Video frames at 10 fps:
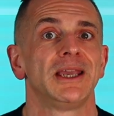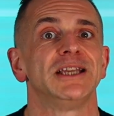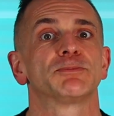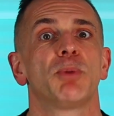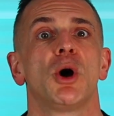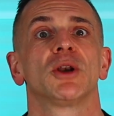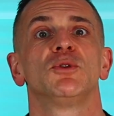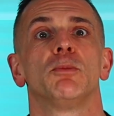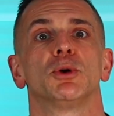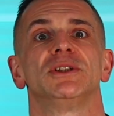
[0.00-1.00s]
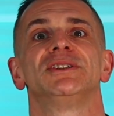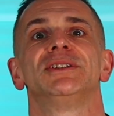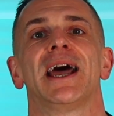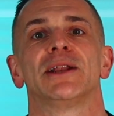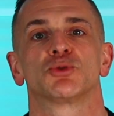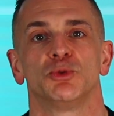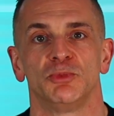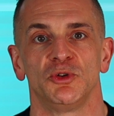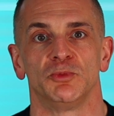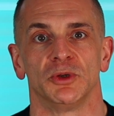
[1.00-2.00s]
It's part of your body's natural
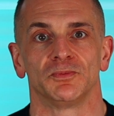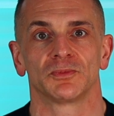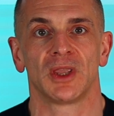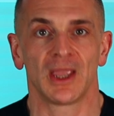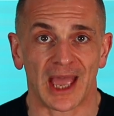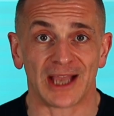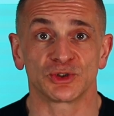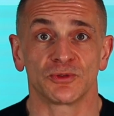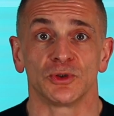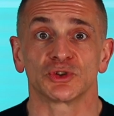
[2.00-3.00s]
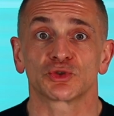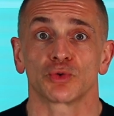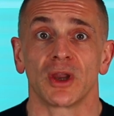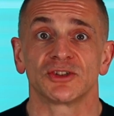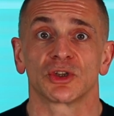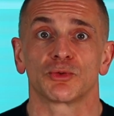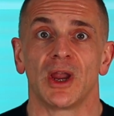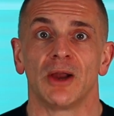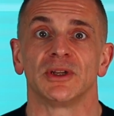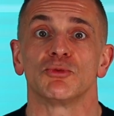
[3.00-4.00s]
movement. As your foot strikes the
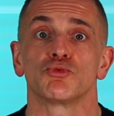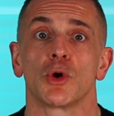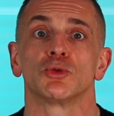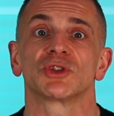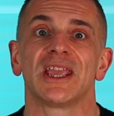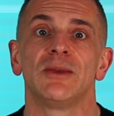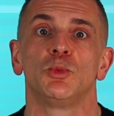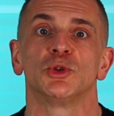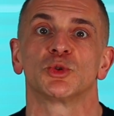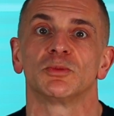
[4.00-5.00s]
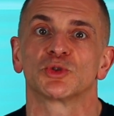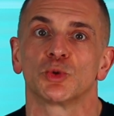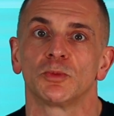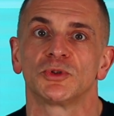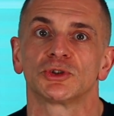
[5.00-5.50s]
ground, it rolls inward to absorb the